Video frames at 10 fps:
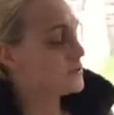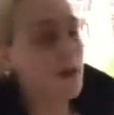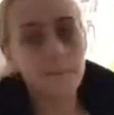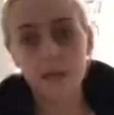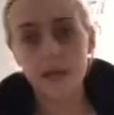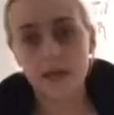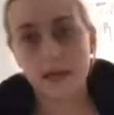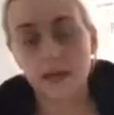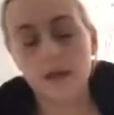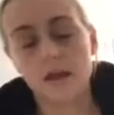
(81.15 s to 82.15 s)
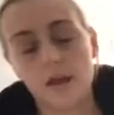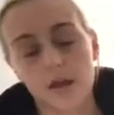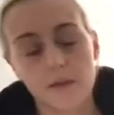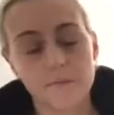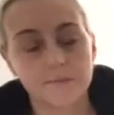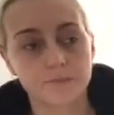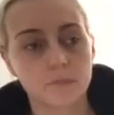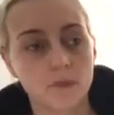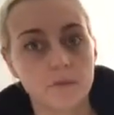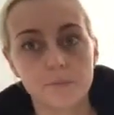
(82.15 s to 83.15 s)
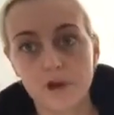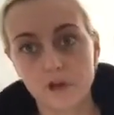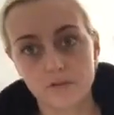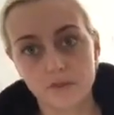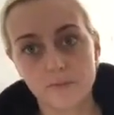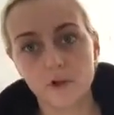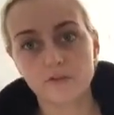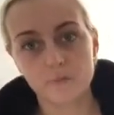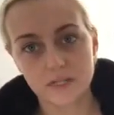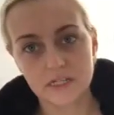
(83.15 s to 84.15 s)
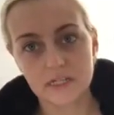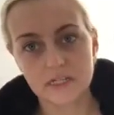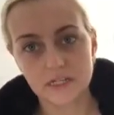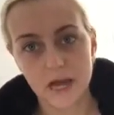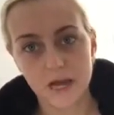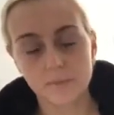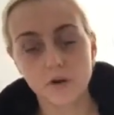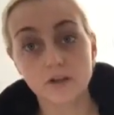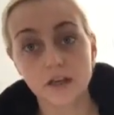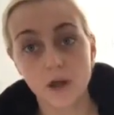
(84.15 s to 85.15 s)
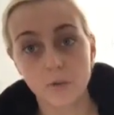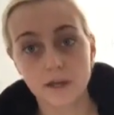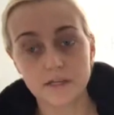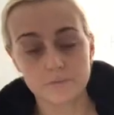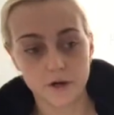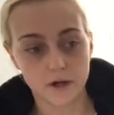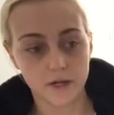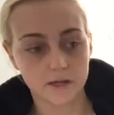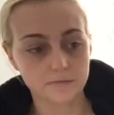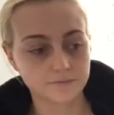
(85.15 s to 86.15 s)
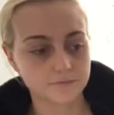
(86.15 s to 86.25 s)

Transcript: I'm making burger in the bowl for my tea tonight because I get weighed in the morning,